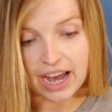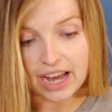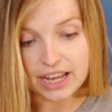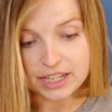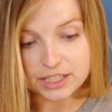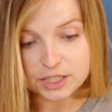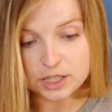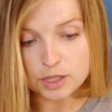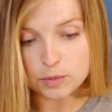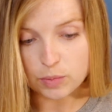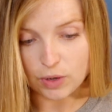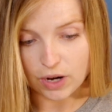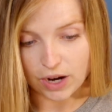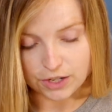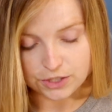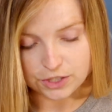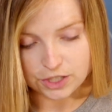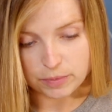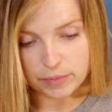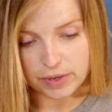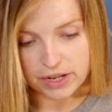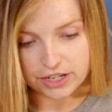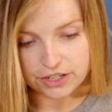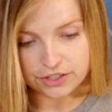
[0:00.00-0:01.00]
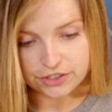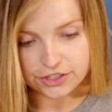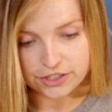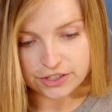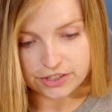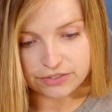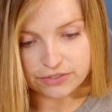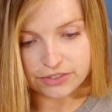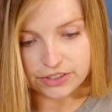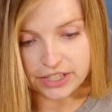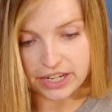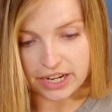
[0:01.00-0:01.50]
As the project
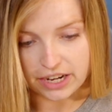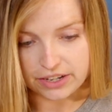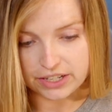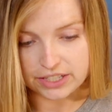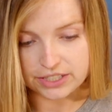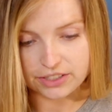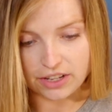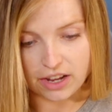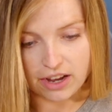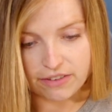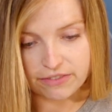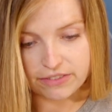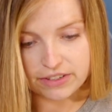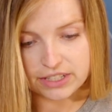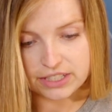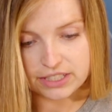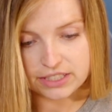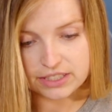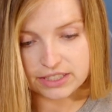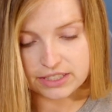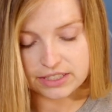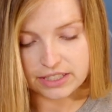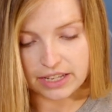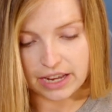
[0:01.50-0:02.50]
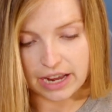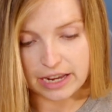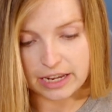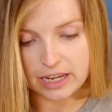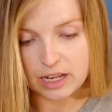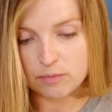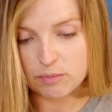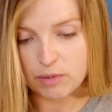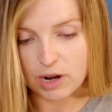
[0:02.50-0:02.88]
manager for Gary's office, I can